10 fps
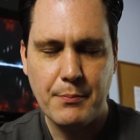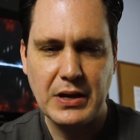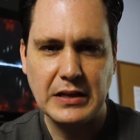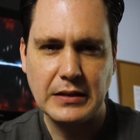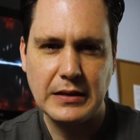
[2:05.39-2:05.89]

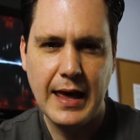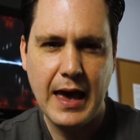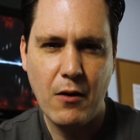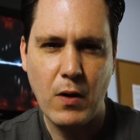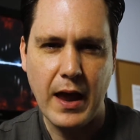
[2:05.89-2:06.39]
because
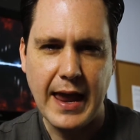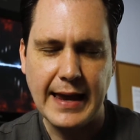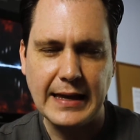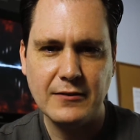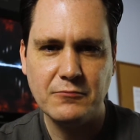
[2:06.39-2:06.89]
that way
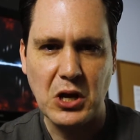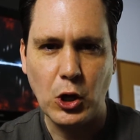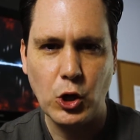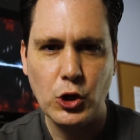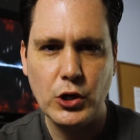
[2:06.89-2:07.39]
it gives me a
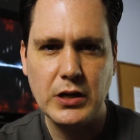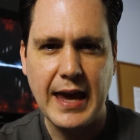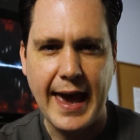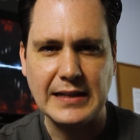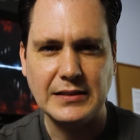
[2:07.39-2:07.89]
good
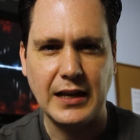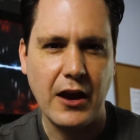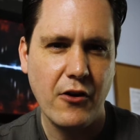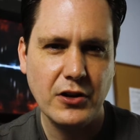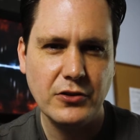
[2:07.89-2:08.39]
cast of
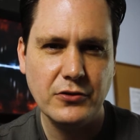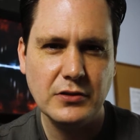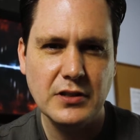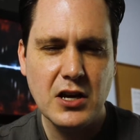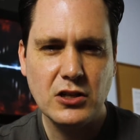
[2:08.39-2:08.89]
characters,